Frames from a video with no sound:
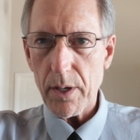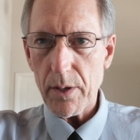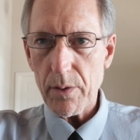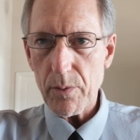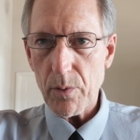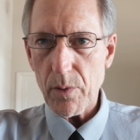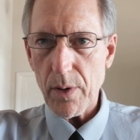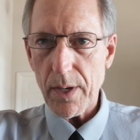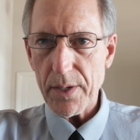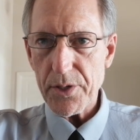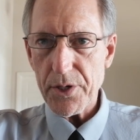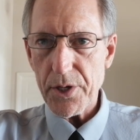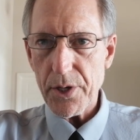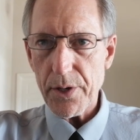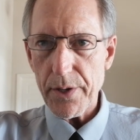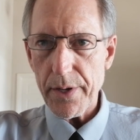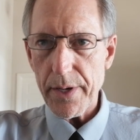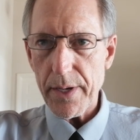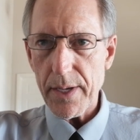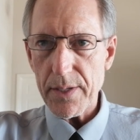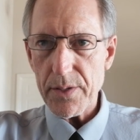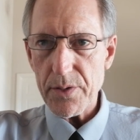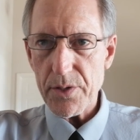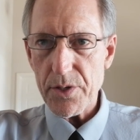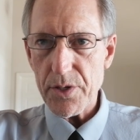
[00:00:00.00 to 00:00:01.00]

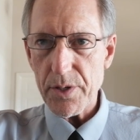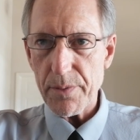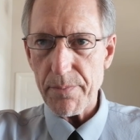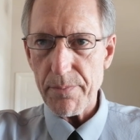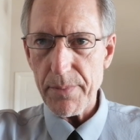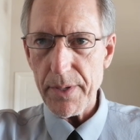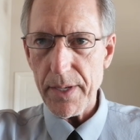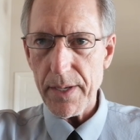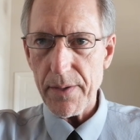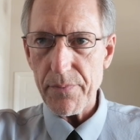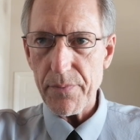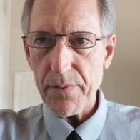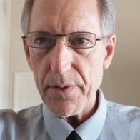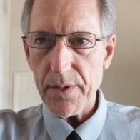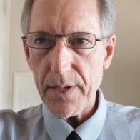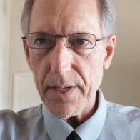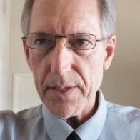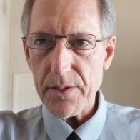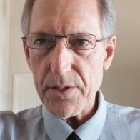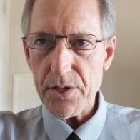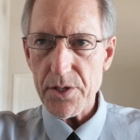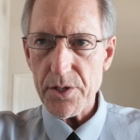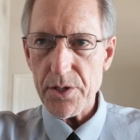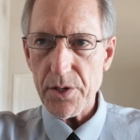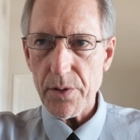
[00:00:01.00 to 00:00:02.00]
criteria and submit the
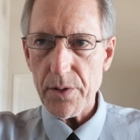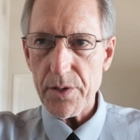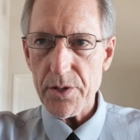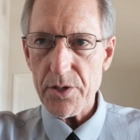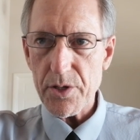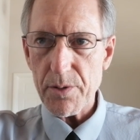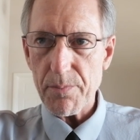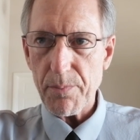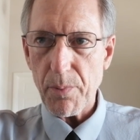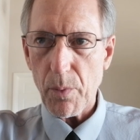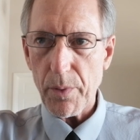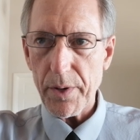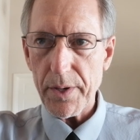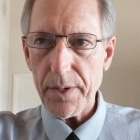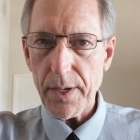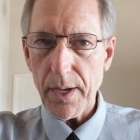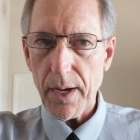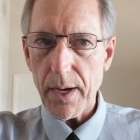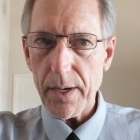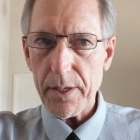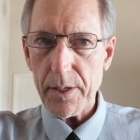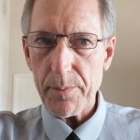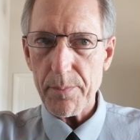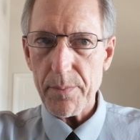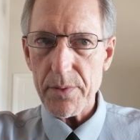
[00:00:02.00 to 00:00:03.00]
necessary supporting
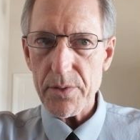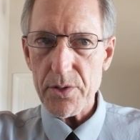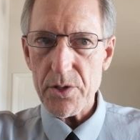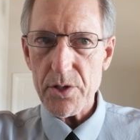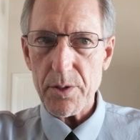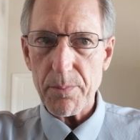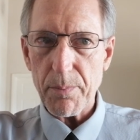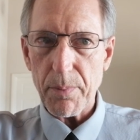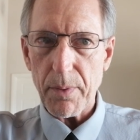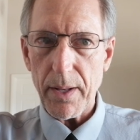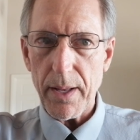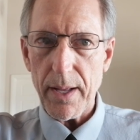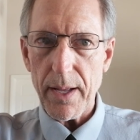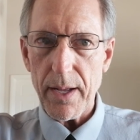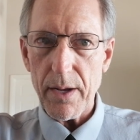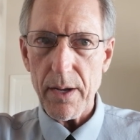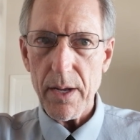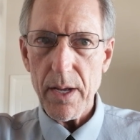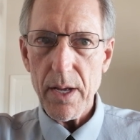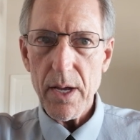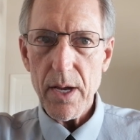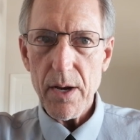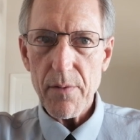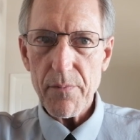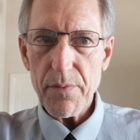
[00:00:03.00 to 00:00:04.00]
documents to apply
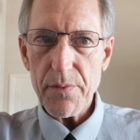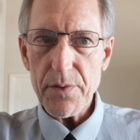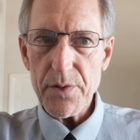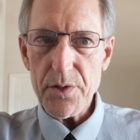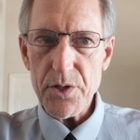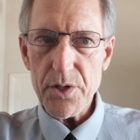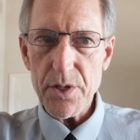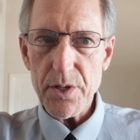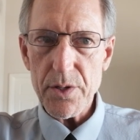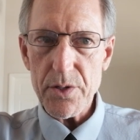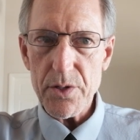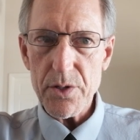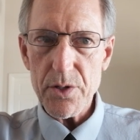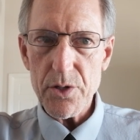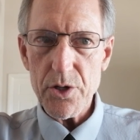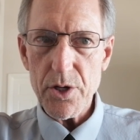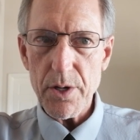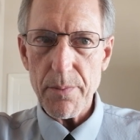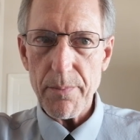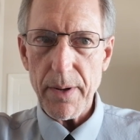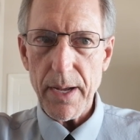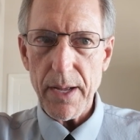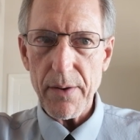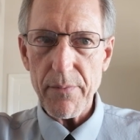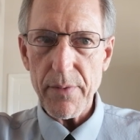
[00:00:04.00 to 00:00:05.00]
for the
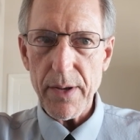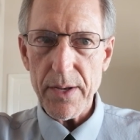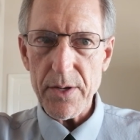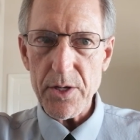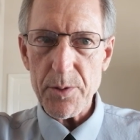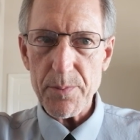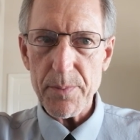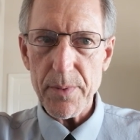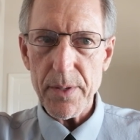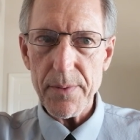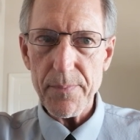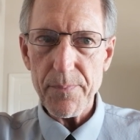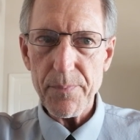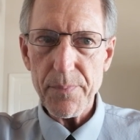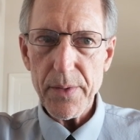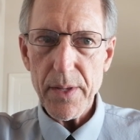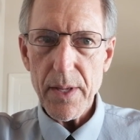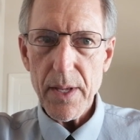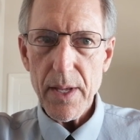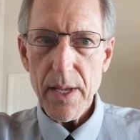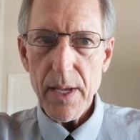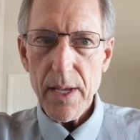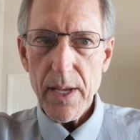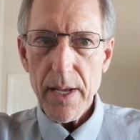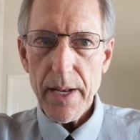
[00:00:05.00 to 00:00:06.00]
citizenship by investment.
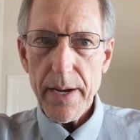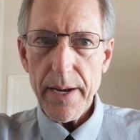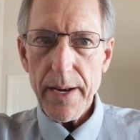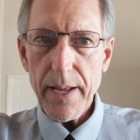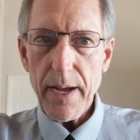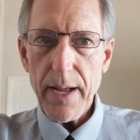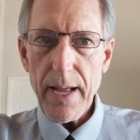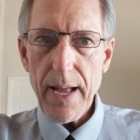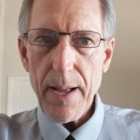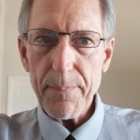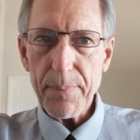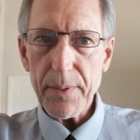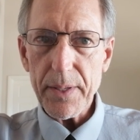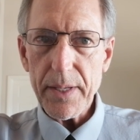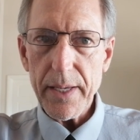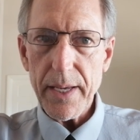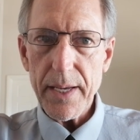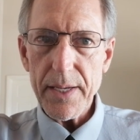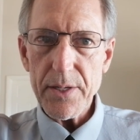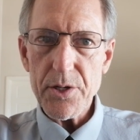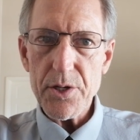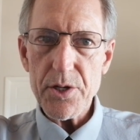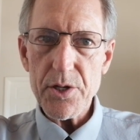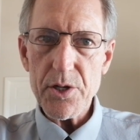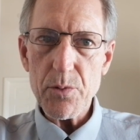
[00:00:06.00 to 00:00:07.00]
Now,
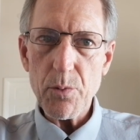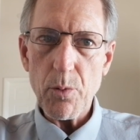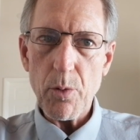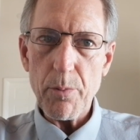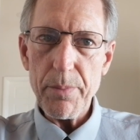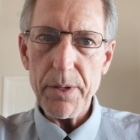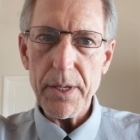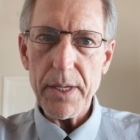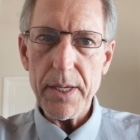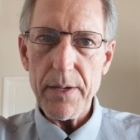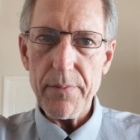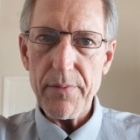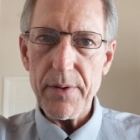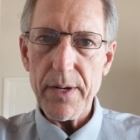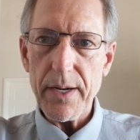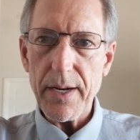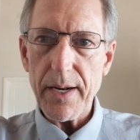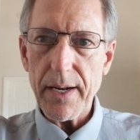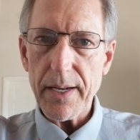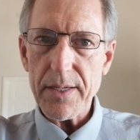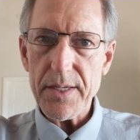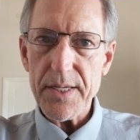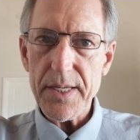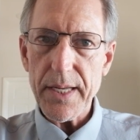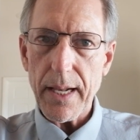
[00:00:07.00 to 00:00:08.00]
applications will be given an
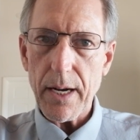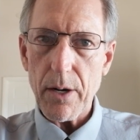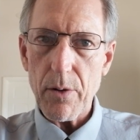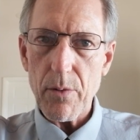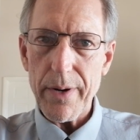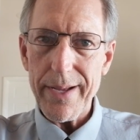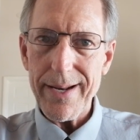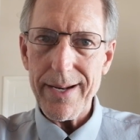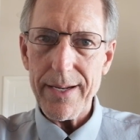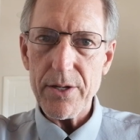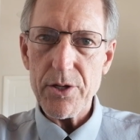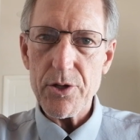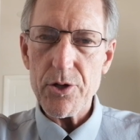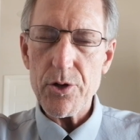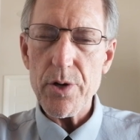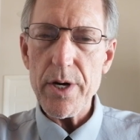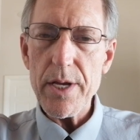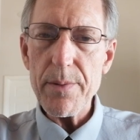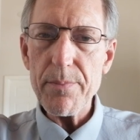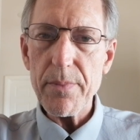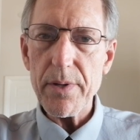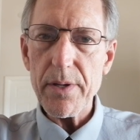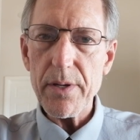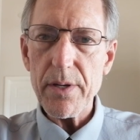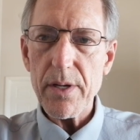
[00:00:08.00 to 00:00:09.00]
accelerated
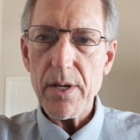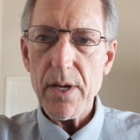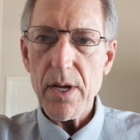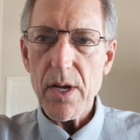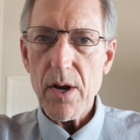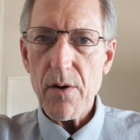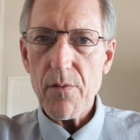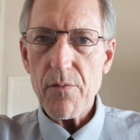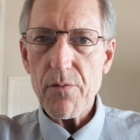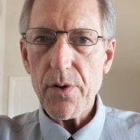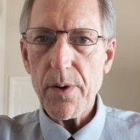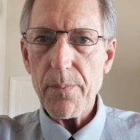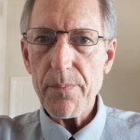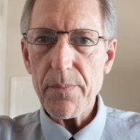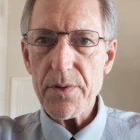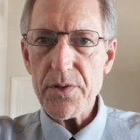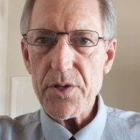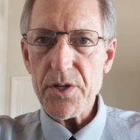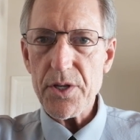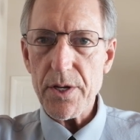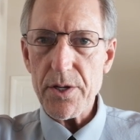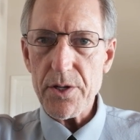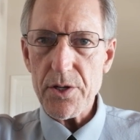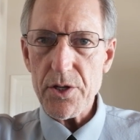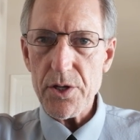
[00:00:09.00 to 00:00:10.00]
treatment from the
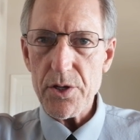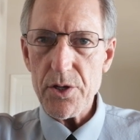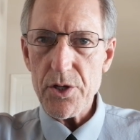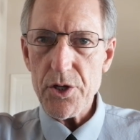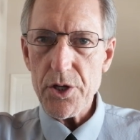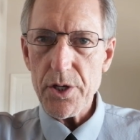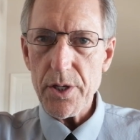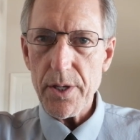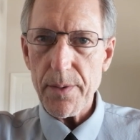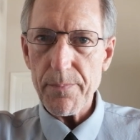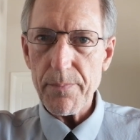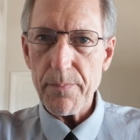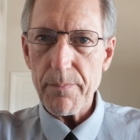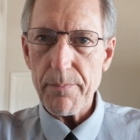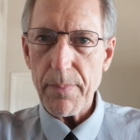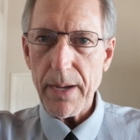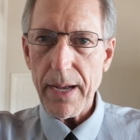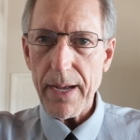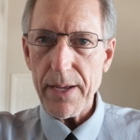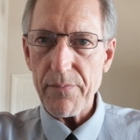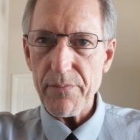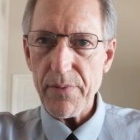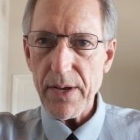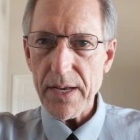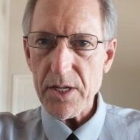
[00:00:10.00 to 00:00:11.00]
Citizenship
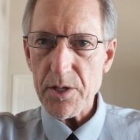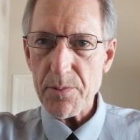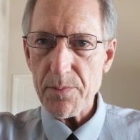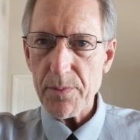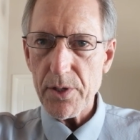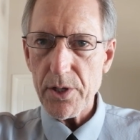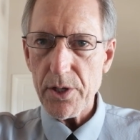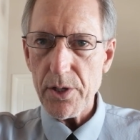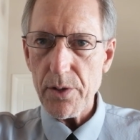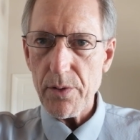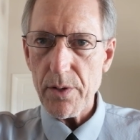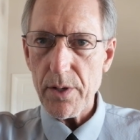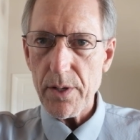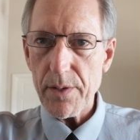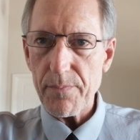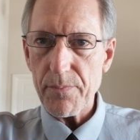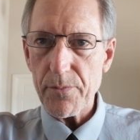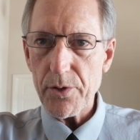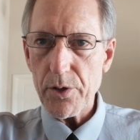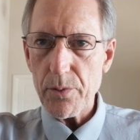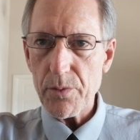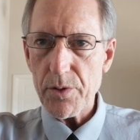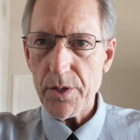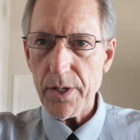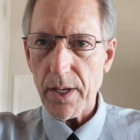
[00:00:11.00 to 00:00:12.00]
by Investment Unit,
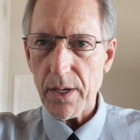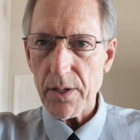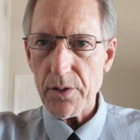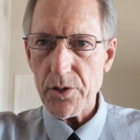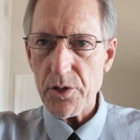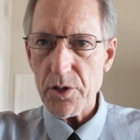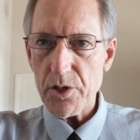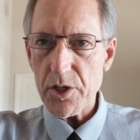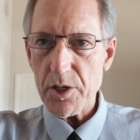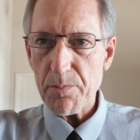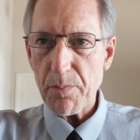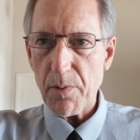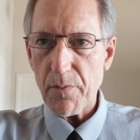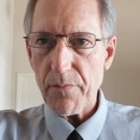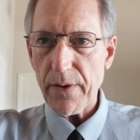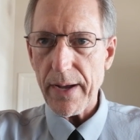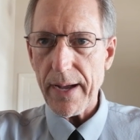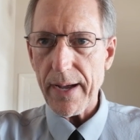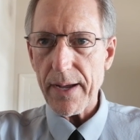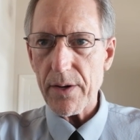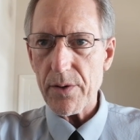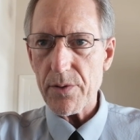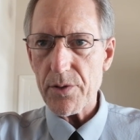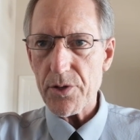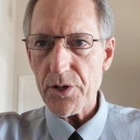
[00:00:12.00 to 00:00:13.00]
due diligence
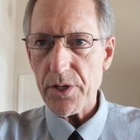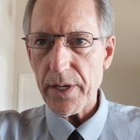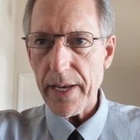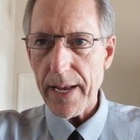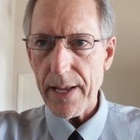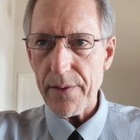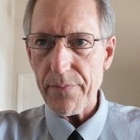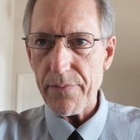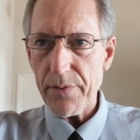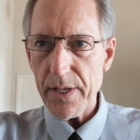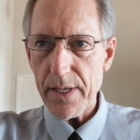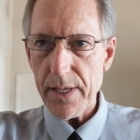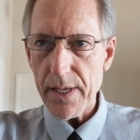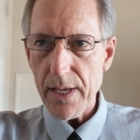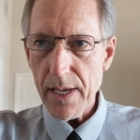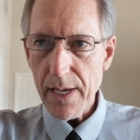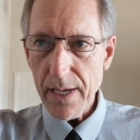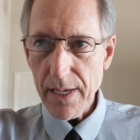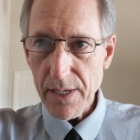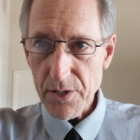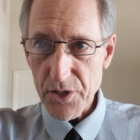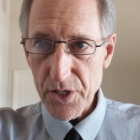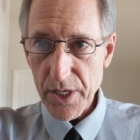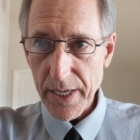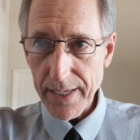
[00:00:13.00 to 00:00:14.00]
providers, and the
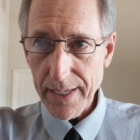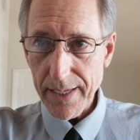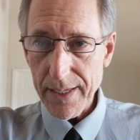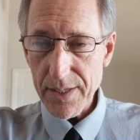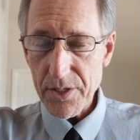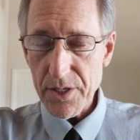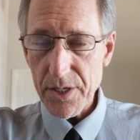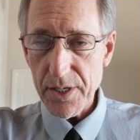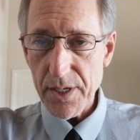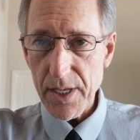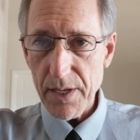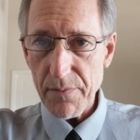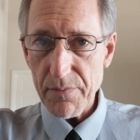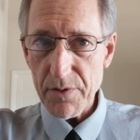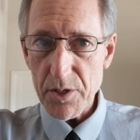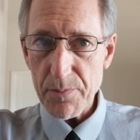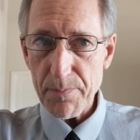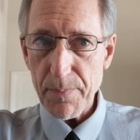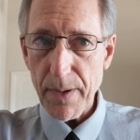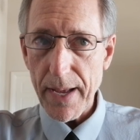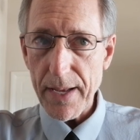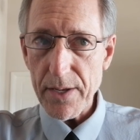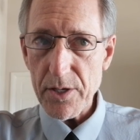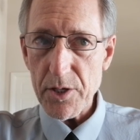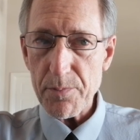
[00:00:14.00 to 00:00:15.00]
St. Kitts and Nevis
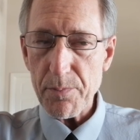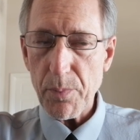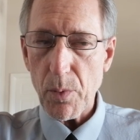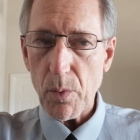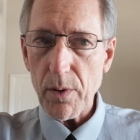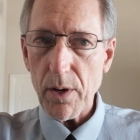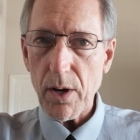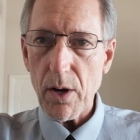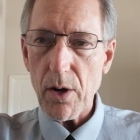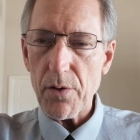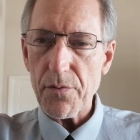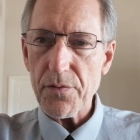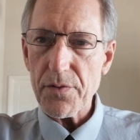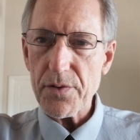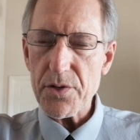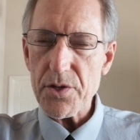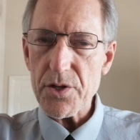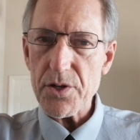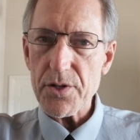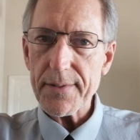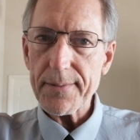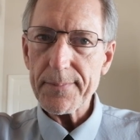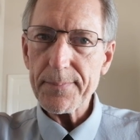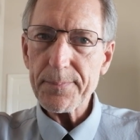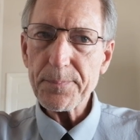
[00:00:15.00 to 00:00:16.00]
Passport
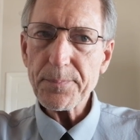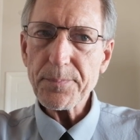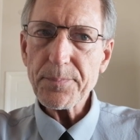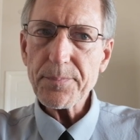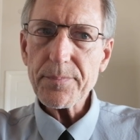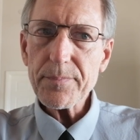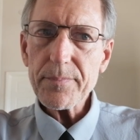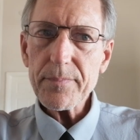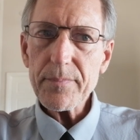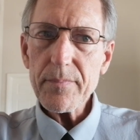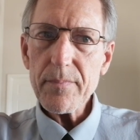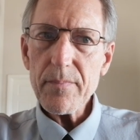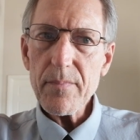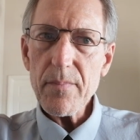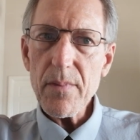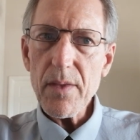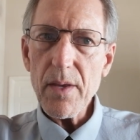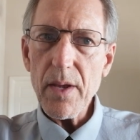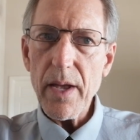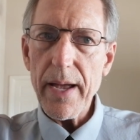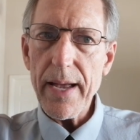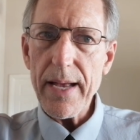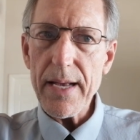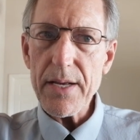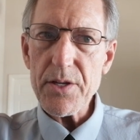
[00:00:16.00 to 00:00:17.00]
Office.
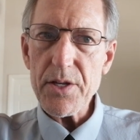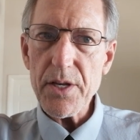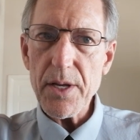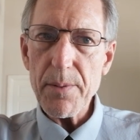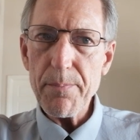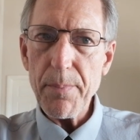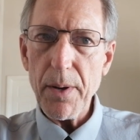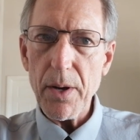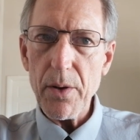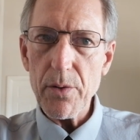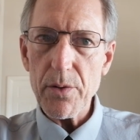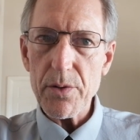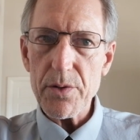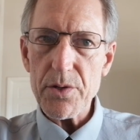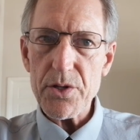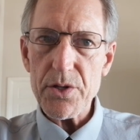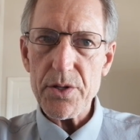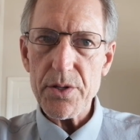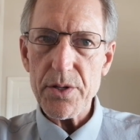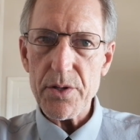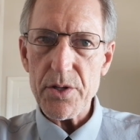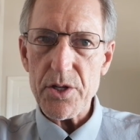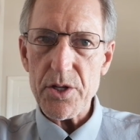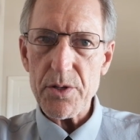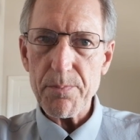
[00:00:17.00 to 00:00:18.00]
As a bonus,
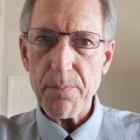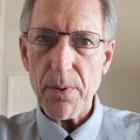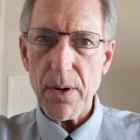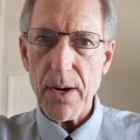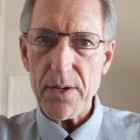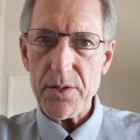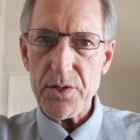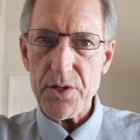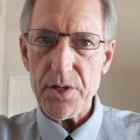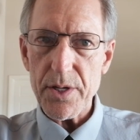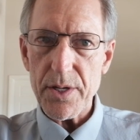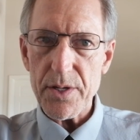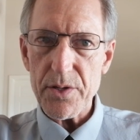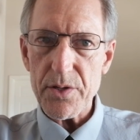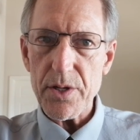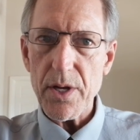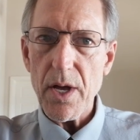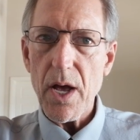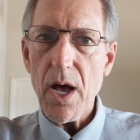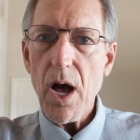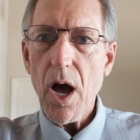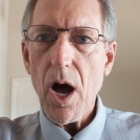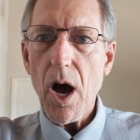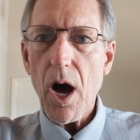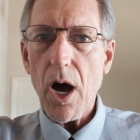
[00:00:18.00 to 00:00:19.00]
this process
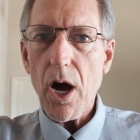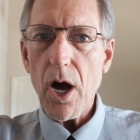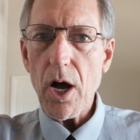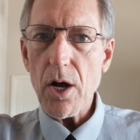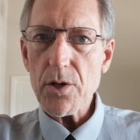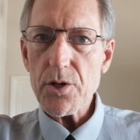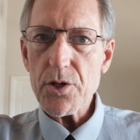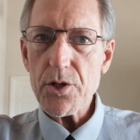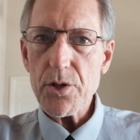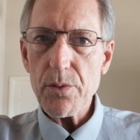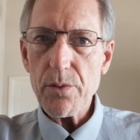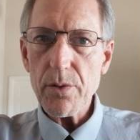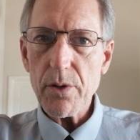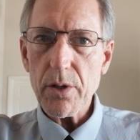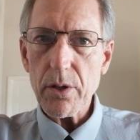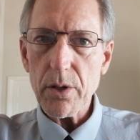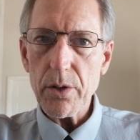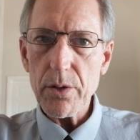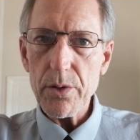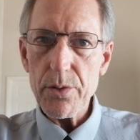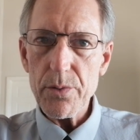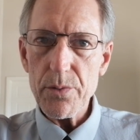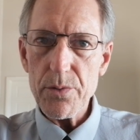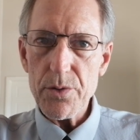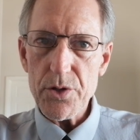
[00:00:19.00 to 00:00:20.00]
also
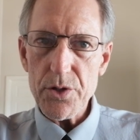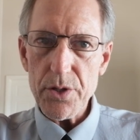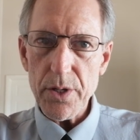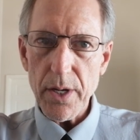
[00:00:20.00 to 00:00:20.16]
includes